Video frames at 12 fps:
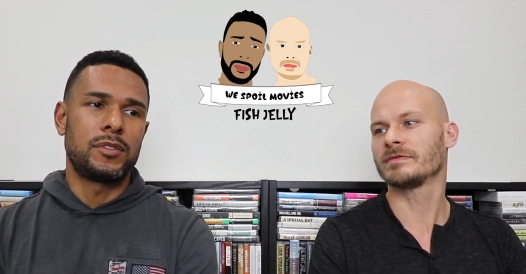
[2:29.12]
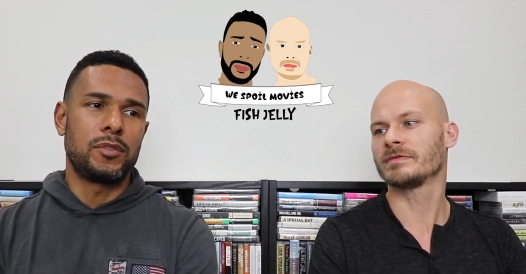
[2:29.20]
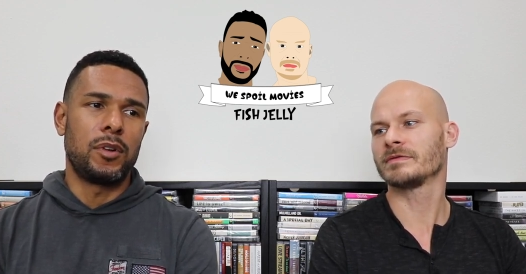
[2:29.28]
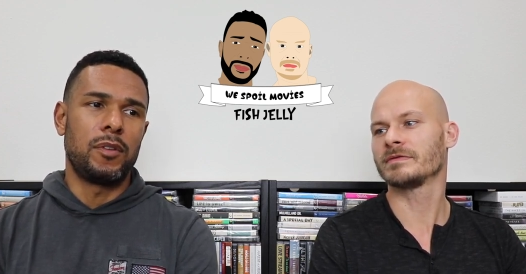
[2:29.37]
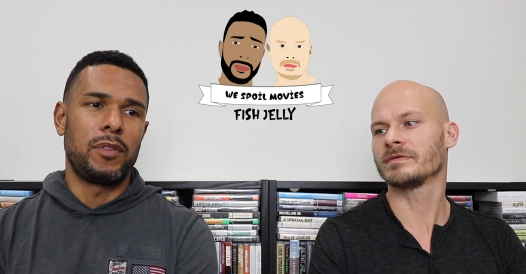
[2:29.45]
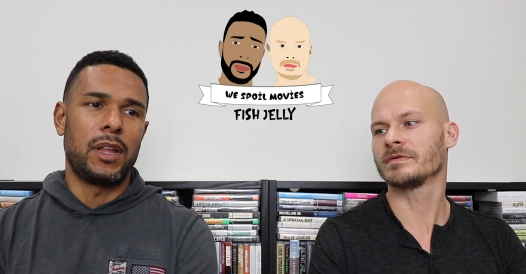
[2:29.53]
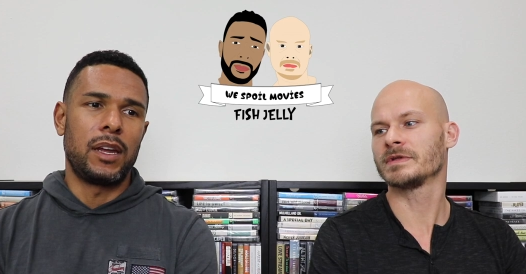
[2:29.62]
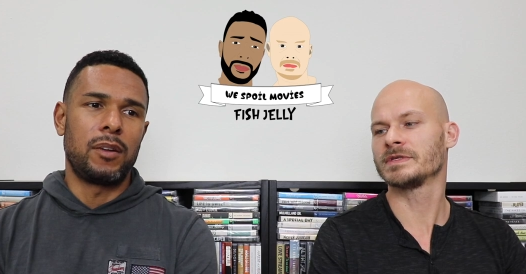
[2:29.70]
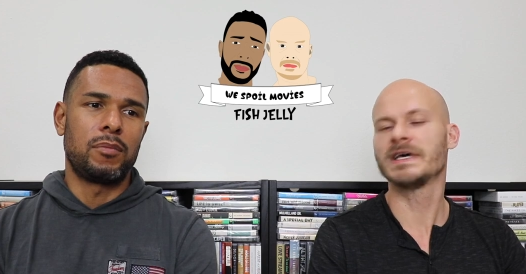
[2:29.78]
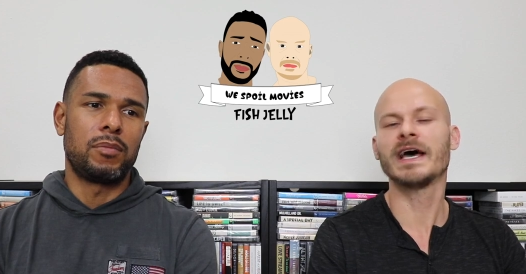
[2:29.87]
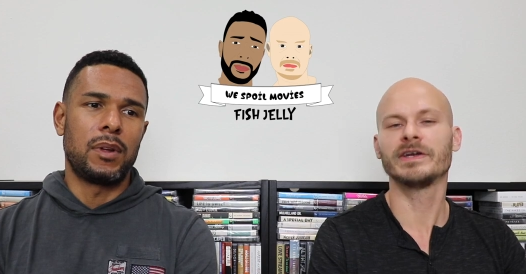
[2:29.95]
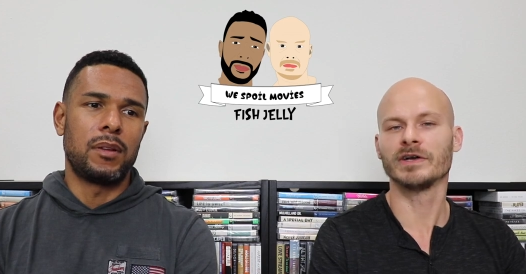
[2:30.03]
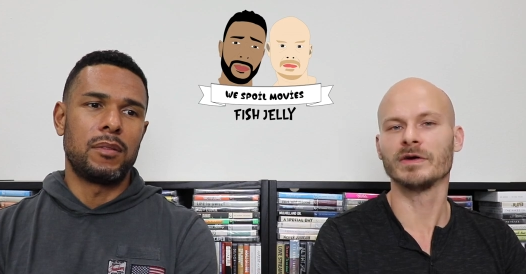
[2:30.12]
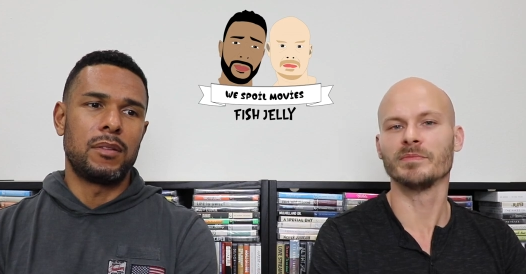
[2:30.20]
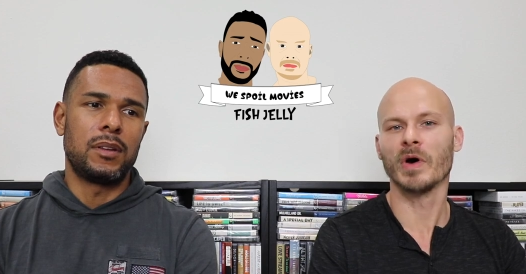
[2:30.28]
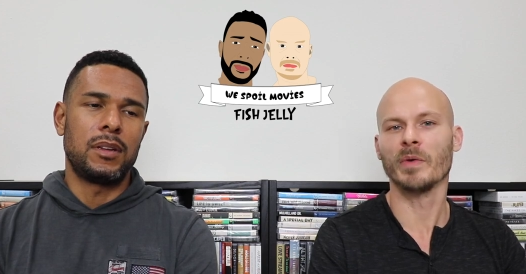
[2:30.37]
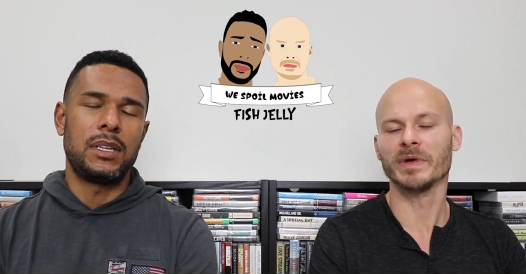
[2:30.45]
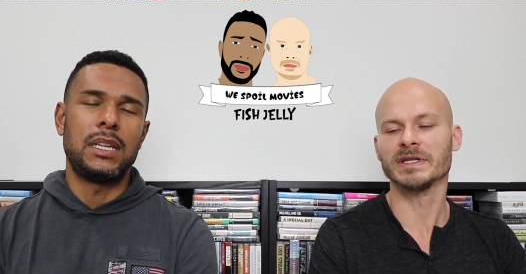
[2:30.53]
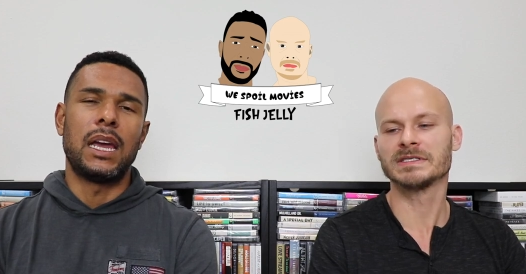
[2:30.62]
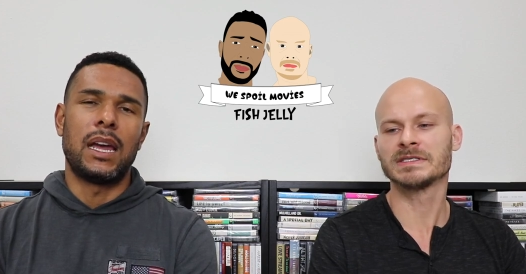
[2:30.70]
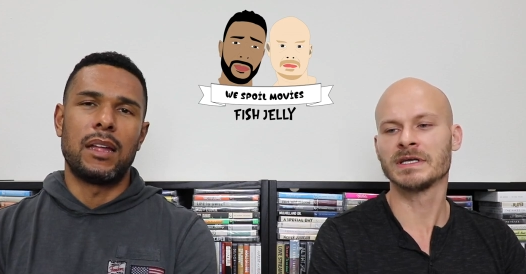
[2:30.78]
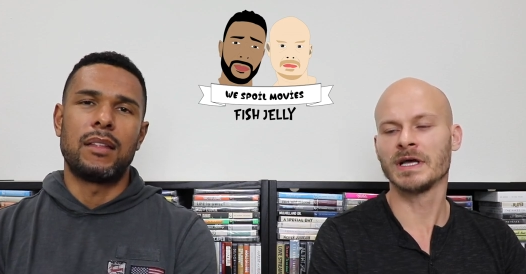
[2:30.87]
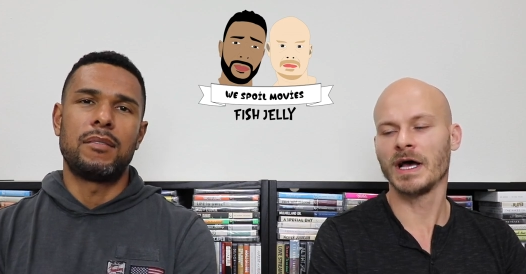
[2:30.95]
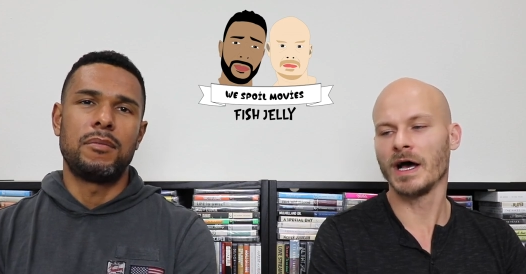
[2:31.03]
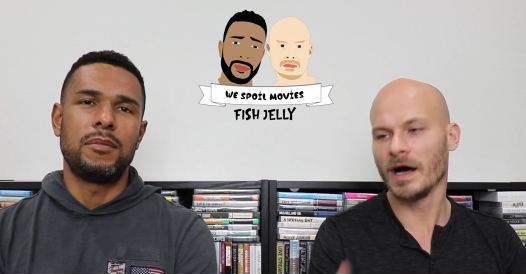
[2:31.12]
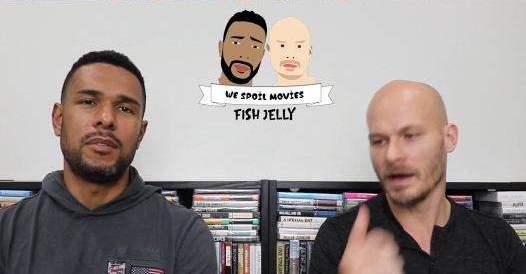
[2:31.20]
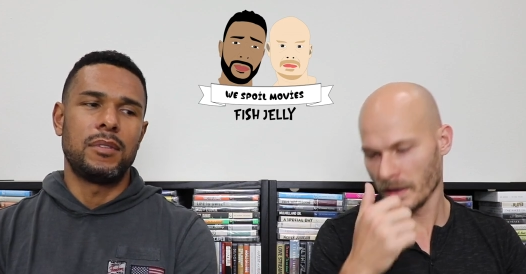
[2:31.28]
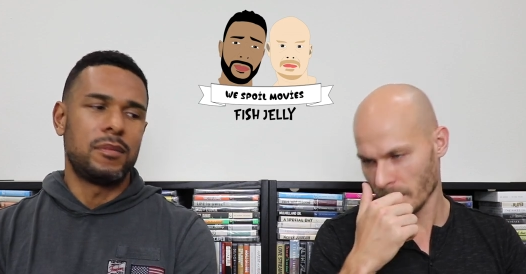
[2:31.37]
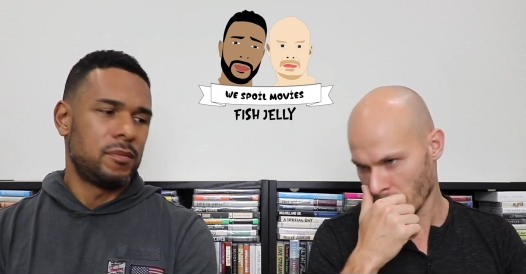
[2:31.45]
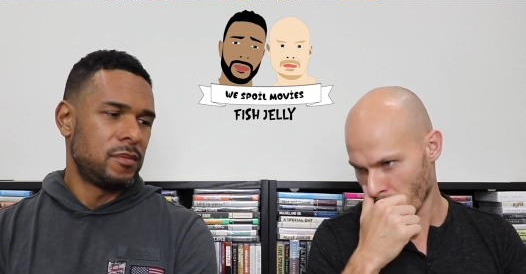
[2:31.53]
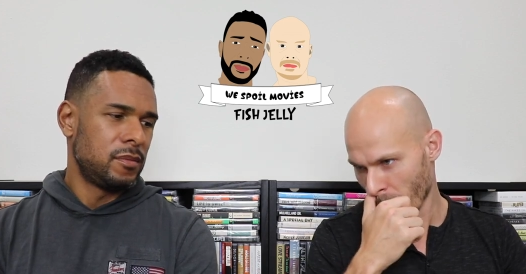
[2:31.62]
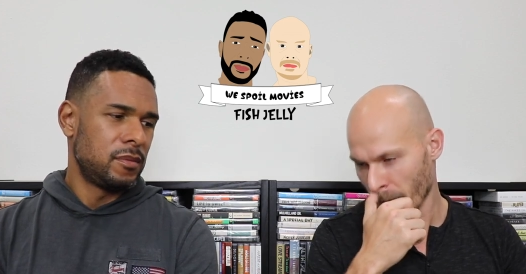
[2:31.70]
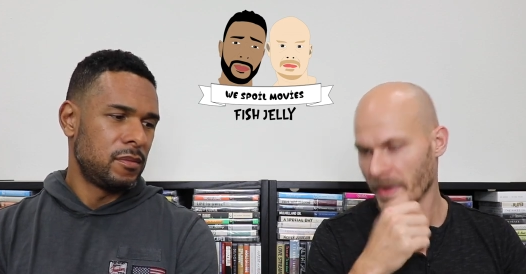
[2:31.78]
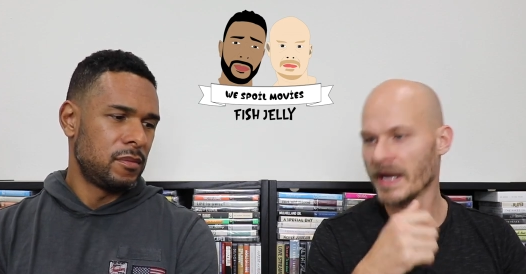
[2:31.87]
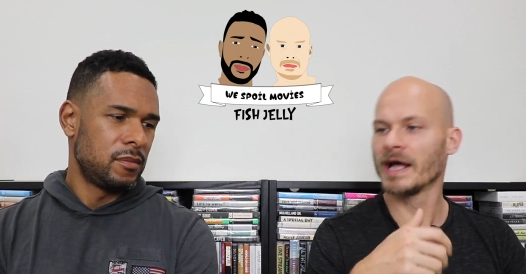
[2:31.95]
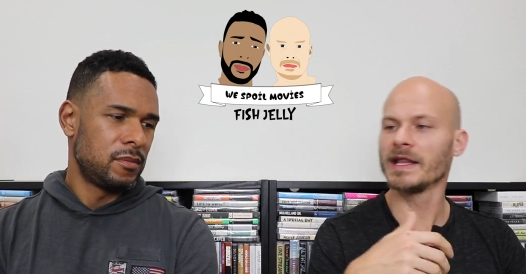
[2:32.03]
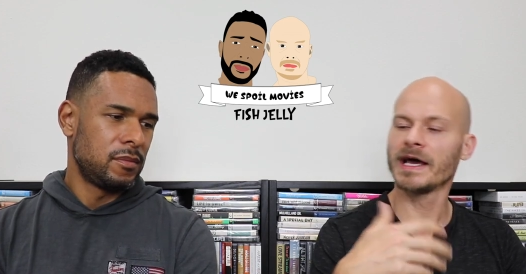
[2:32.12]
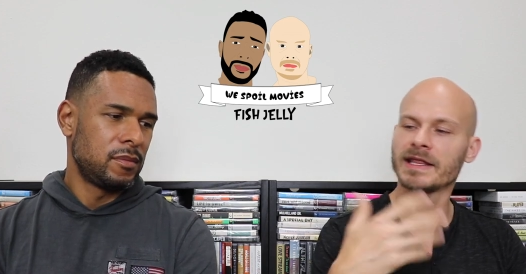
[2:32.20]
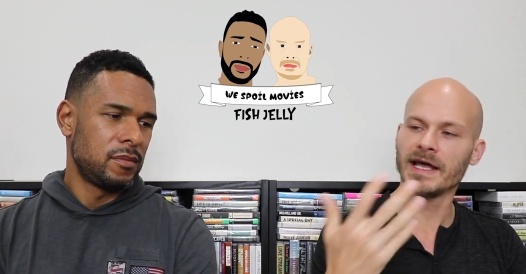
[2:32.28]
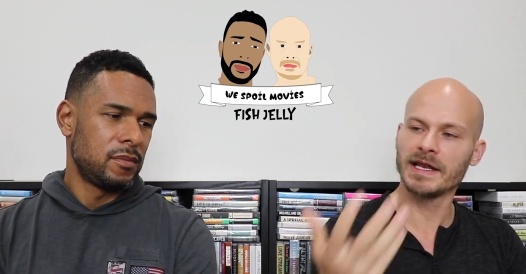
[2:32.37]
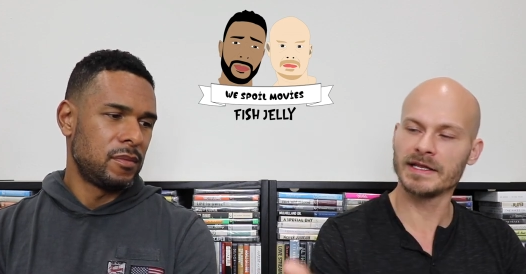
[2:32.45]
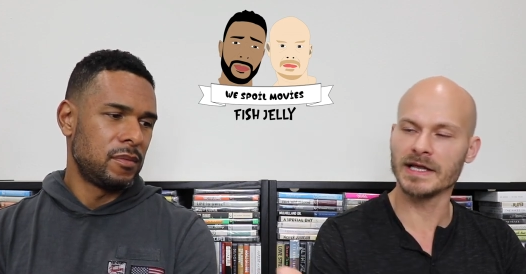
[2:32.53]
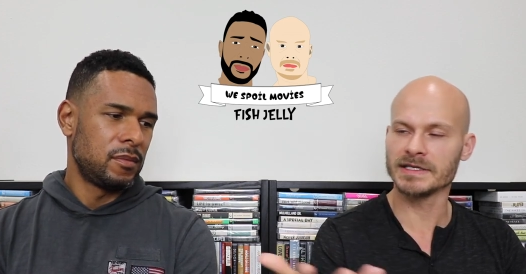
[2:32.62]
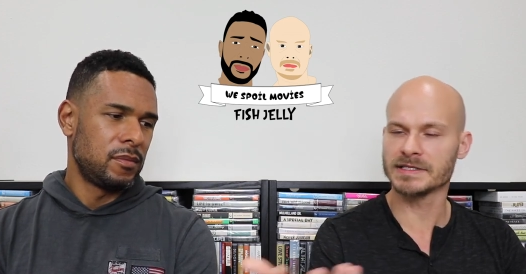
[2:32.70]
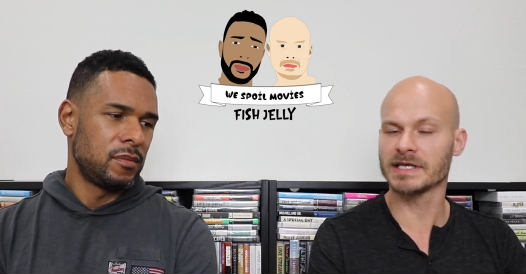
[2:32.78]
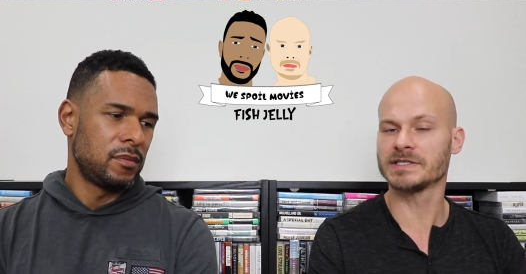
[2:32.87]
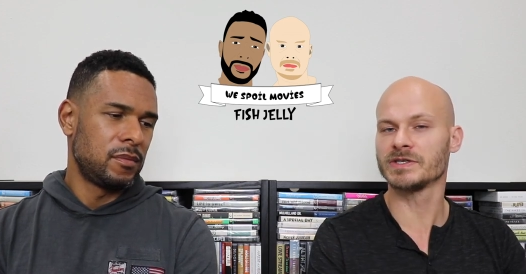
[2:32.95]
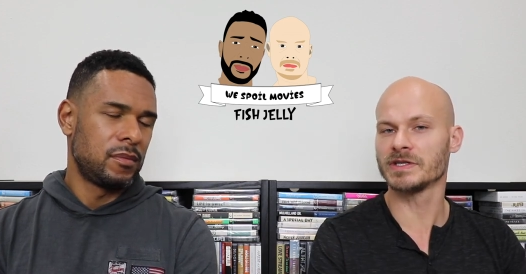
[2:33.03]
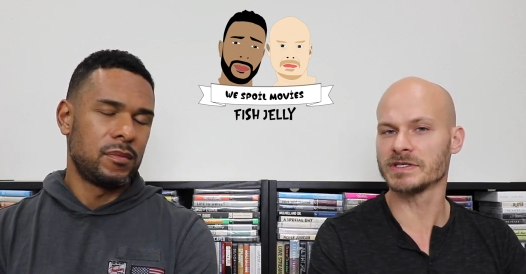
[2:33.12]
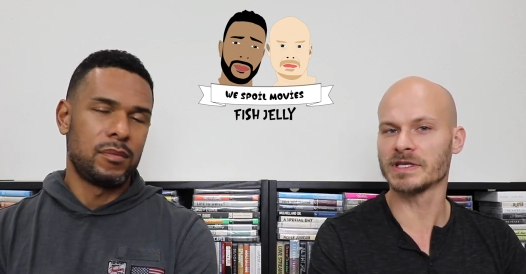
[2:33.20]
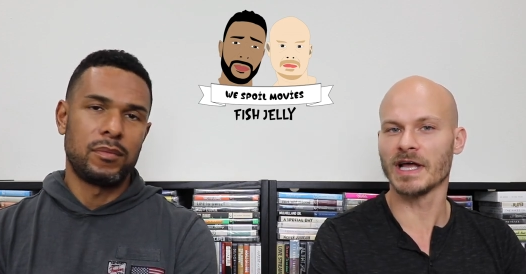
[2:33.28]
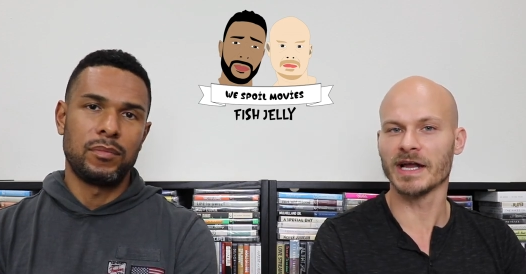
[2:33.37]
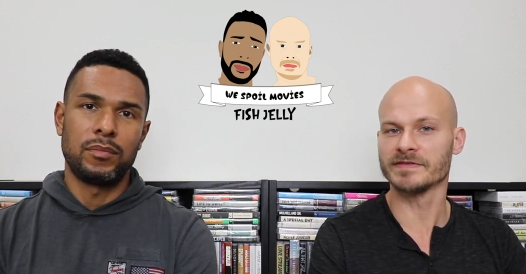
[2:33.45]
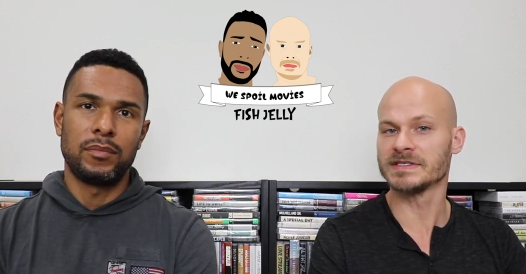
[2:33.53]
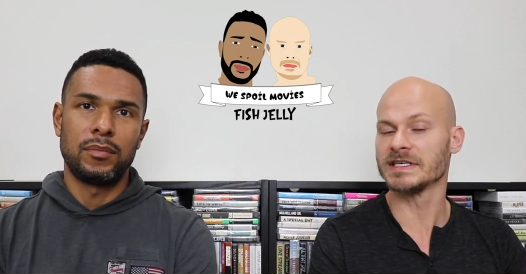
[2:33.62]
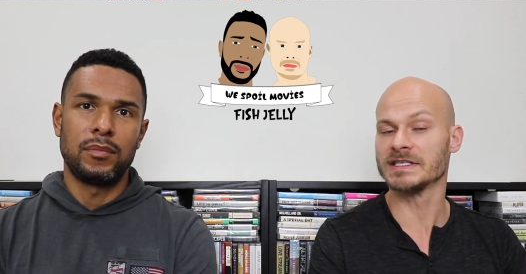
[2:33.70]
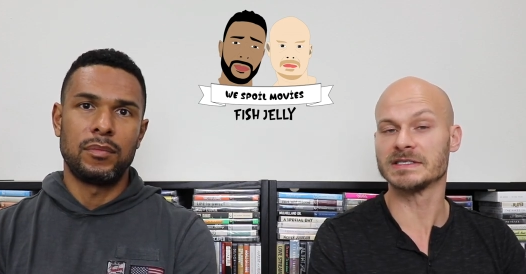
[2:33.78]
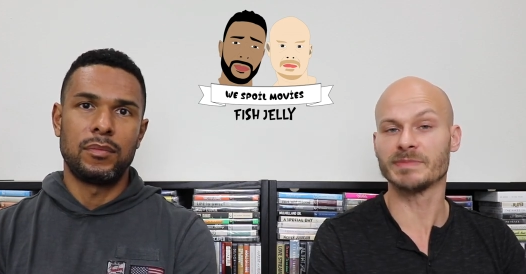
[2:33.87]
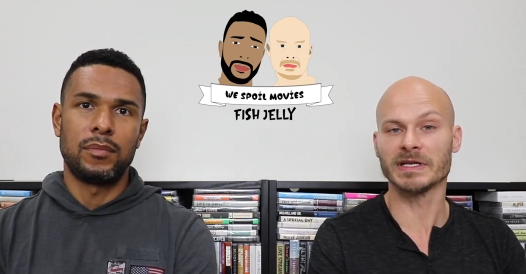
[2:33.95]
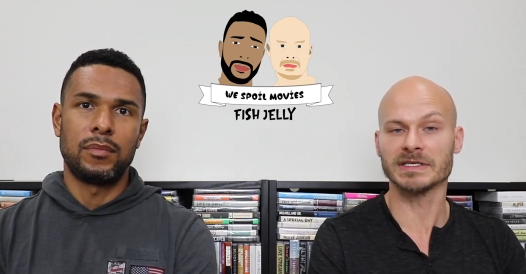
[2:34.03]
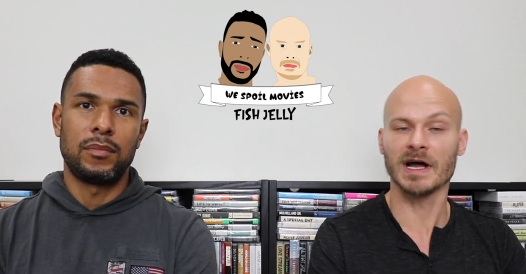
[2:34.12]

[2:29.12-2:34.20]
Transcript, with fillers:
Speaker 1: sort of like tender moments. Yeah. um, and I like that it's because there's a lot of scenes spent